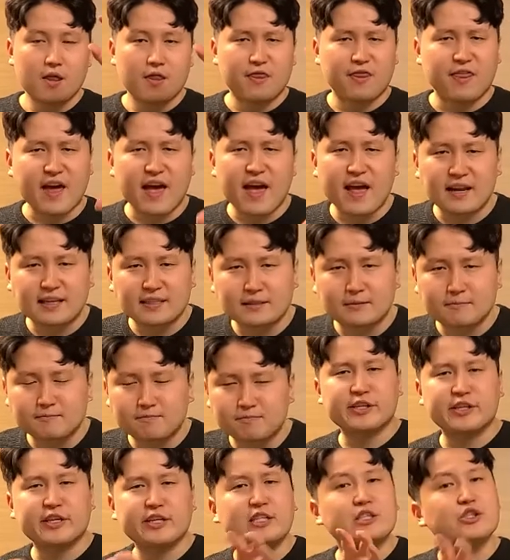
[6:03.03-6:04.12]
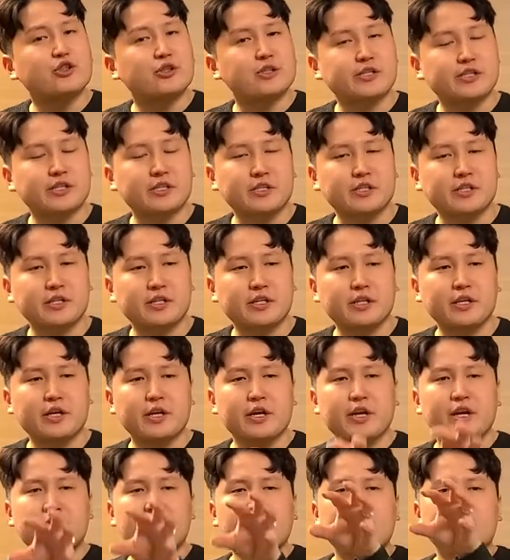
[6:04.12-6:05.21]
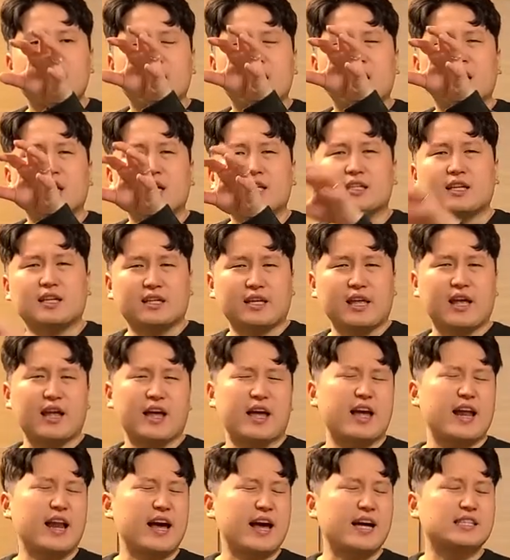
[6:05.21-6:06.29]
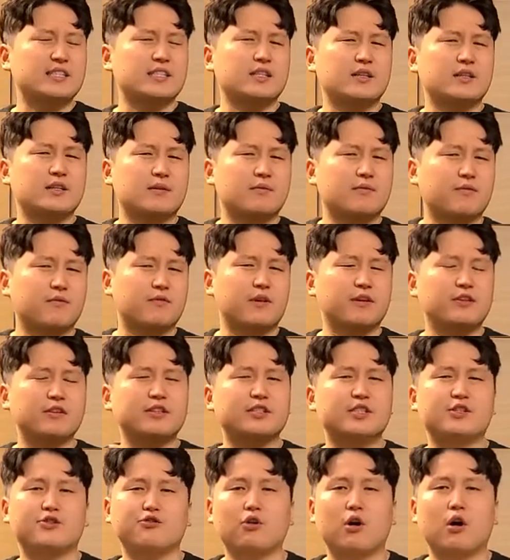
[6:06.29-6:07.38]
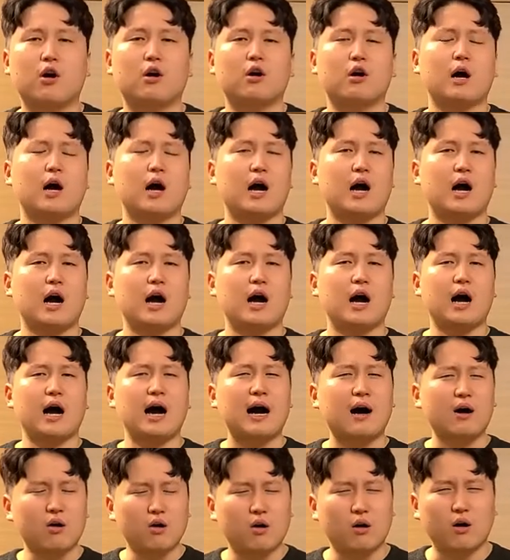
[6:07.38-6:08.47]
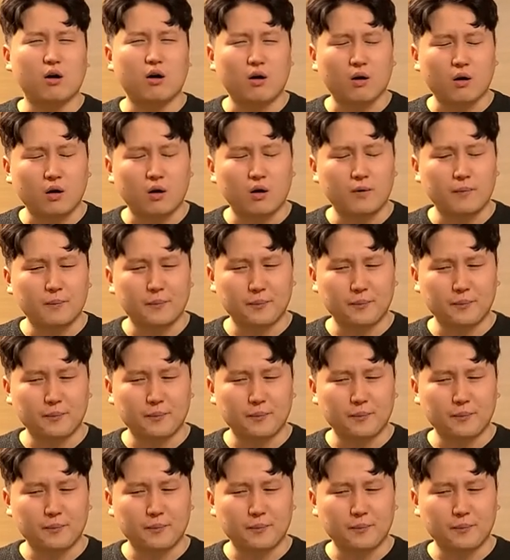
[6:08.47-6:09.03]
Then, interestingly, that it has a very strong alcohol